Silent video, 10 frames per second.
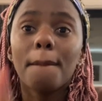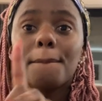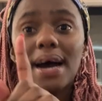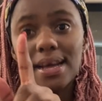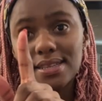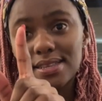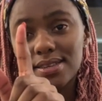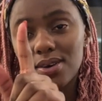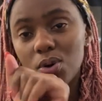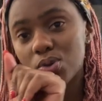but
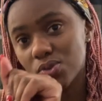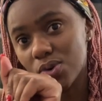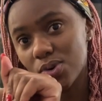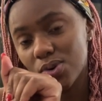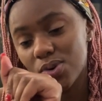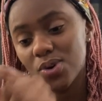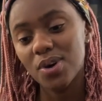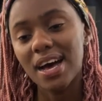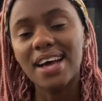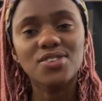also
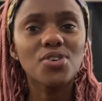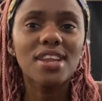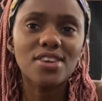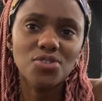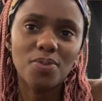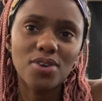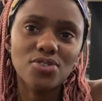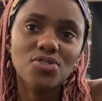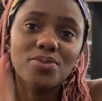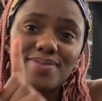I don't like
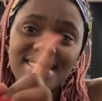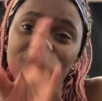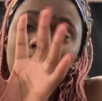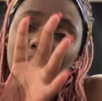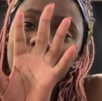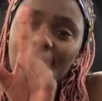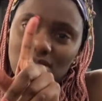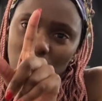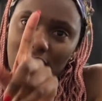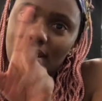tomato, so maybe
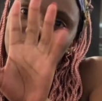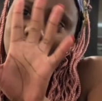that's why.